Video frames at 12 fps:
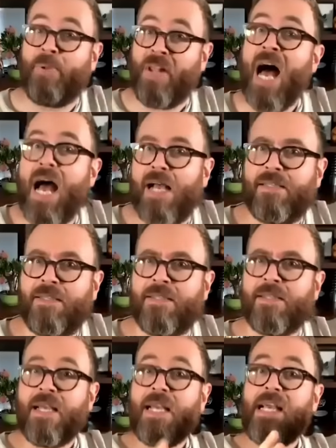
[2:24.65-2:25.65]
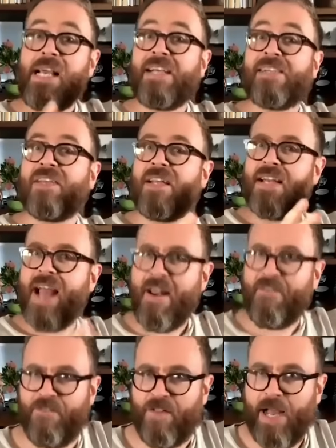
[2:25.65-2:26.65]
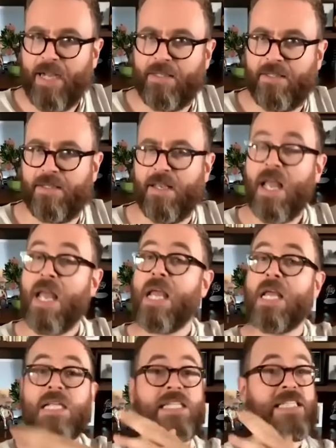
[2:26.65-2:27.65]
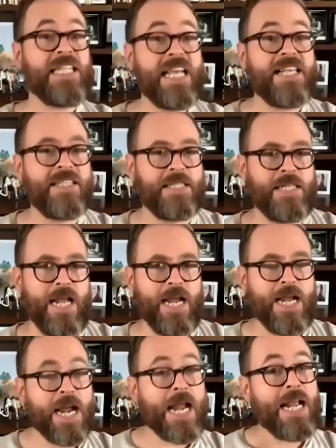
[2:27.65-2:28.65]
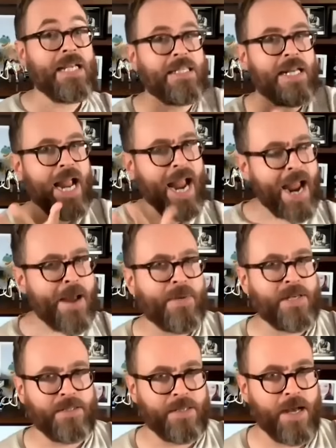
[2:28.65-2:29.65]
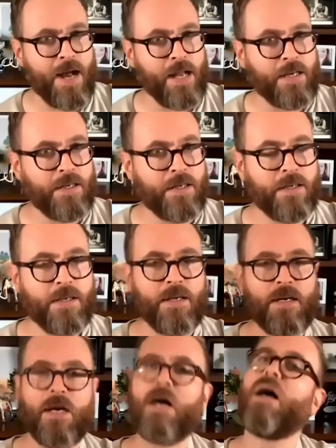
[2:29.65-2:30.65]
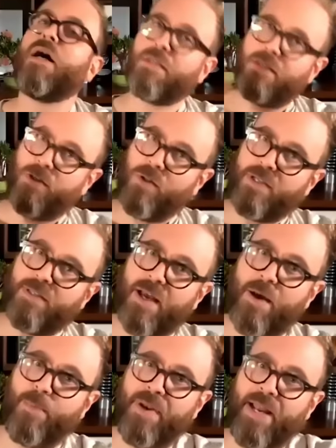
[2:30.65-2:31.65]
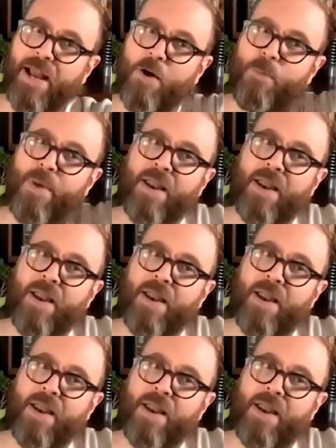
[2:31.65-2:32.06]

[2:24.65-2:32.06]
Plus is a Netflix. Disney is an Amazon soulless company hell